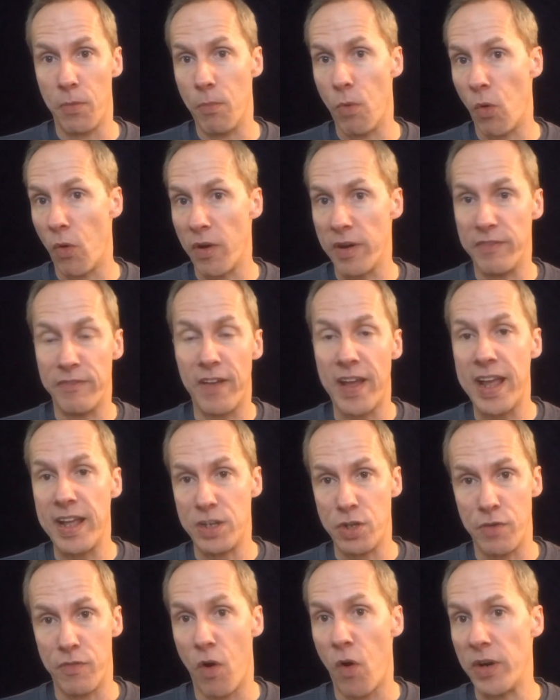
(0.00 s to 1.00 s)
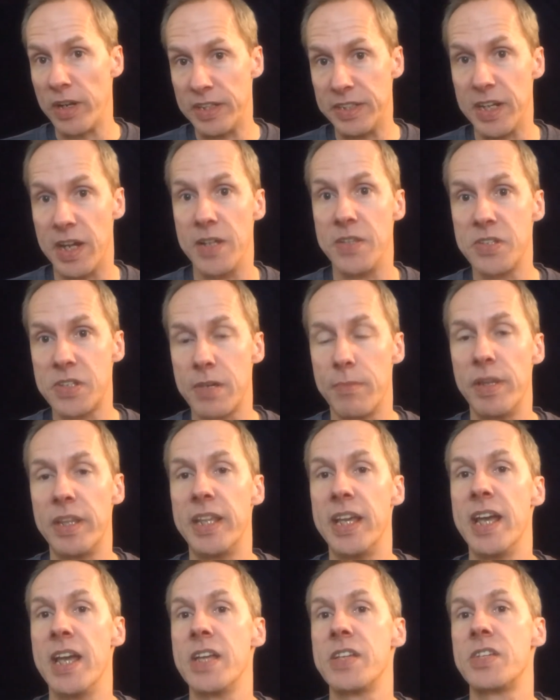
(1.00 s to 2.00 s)
more advanced, you've already done some
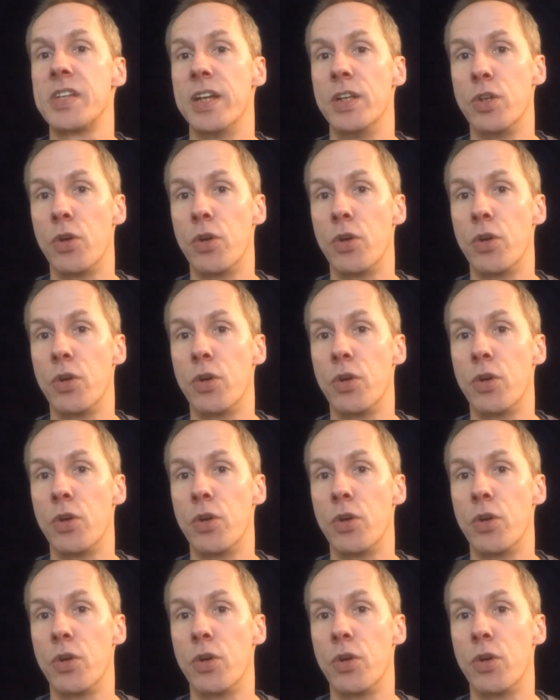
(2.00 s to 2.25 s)
of this